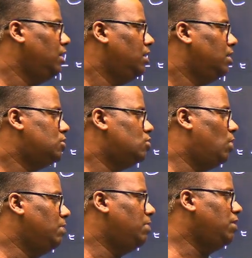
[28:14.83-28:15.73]
So
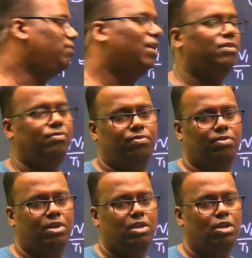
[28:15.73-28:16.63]
1 by 5.
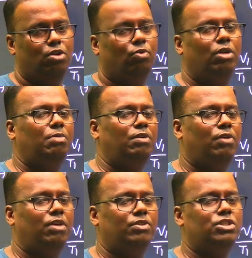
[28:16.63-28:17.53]
1 by
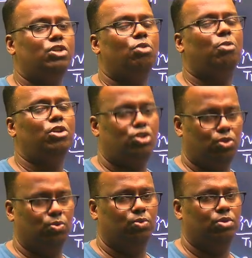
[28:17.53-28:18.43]
5 is
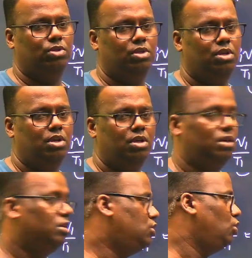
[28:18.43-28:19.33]
0.2.
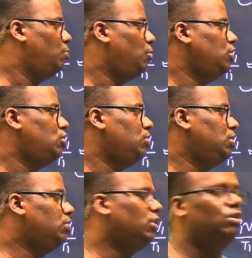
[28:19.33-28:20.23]
0.2 into
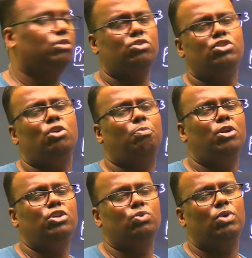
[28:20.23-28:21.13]
10, so
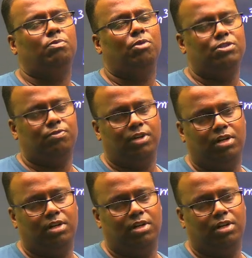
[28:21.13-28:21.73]
0.2 atmosphere.